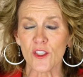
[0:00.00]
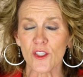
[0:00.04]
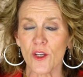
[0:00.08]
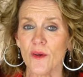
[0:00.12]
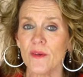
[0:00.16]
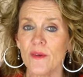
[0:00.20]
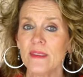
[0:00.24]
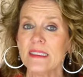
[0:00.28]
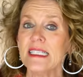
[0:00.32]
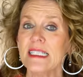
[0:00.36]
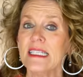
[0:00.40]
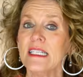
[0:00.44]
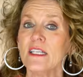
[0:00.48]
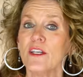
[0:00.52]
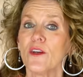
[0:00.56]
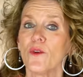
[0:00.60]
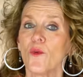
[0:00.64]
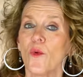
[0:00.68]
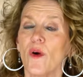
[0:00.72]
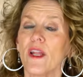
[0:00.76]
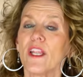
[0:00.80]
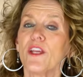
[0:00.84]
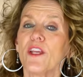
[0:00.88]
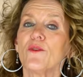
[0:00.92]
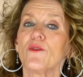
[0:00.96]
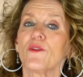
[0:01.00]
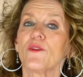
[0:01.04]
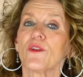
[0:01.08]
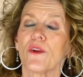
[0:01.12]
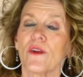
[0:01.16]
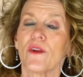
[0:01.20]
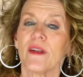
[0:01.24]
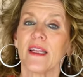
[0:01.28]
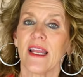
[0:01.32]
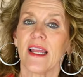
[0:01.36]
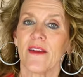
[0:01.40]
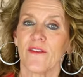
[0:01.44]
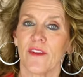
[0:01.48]
So what are you
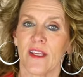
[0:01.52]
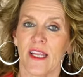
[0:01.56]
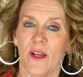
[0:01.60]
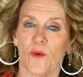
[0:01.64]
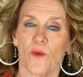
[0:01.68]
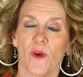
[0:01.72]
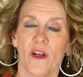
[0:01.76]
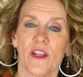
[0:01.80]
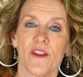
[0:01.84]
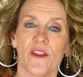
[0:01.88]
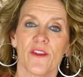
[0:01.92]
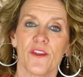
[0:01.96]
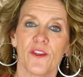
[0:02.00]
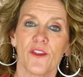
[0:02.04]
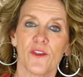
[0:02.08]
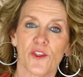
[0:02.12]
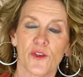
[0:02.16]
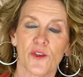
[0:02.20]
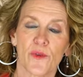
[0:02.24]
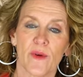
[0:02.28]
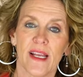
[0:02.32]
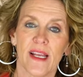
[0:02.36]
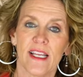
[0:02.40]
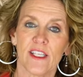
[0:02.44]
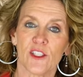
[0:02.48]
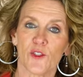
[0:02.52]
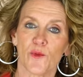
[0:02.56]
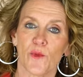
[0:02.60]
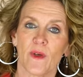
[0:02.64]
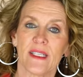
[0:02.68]
learning every day? What are the new trends?